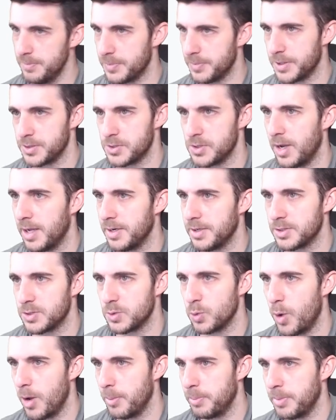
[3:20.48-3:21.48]
So under
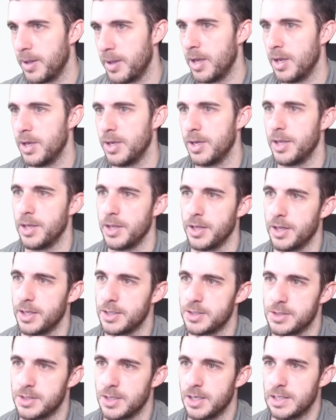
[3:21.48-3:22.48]
swap,
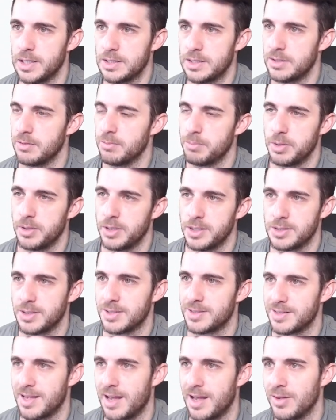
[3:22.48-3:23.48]
it's as simple as
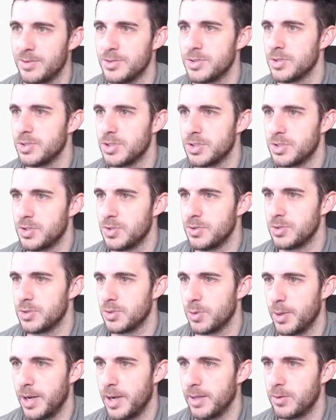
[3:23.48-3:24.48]
it sounds. You just choose
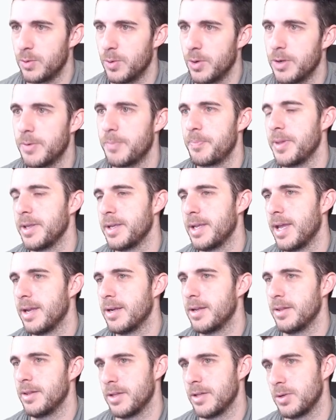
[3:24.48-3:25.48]
your network.
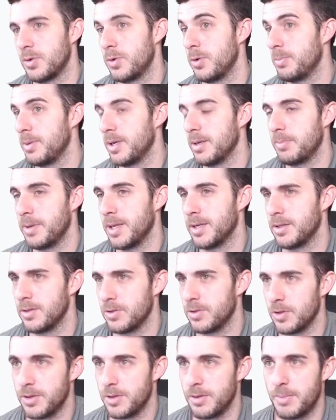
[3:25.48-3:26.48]
Again, it could be
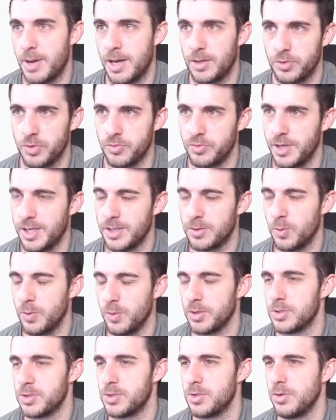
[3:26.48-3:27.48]
dependent on the amount of
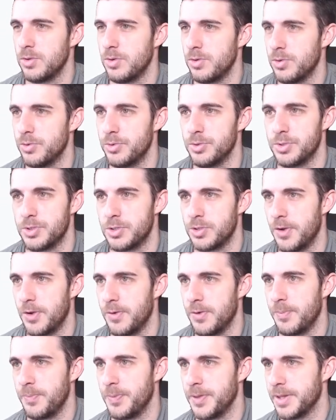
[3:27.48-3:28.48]
networks you use.
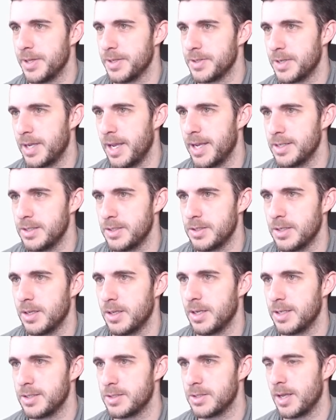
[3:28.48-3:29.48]
So in this case,
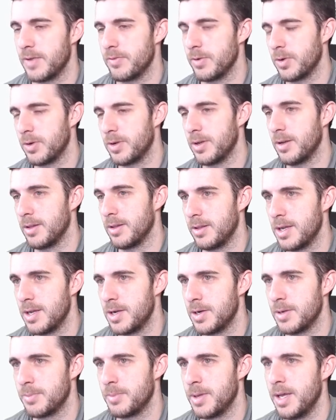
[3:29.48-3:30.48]
let's have a look at
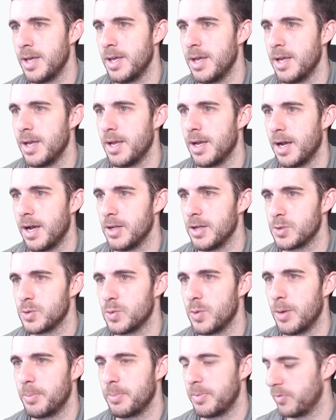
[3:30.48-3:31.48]
Ethereum. I'll
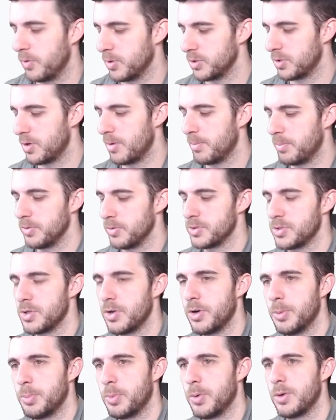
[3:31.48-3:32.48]
swap, for example,
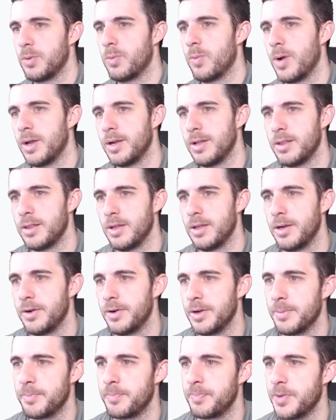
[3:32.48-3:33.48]
0.1
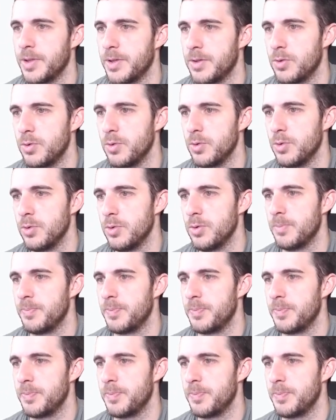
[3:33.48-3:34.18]
Ethereum to,